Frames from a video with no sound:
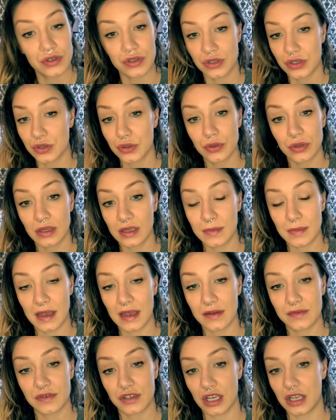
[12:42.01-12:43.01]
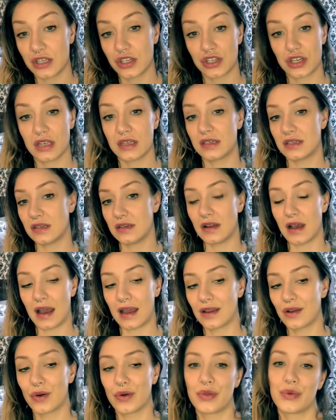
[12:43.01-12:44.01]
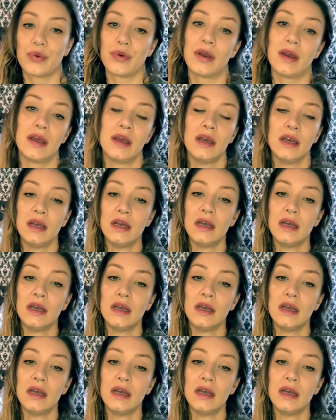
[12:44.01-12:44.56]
truly may have changed it. I go through it.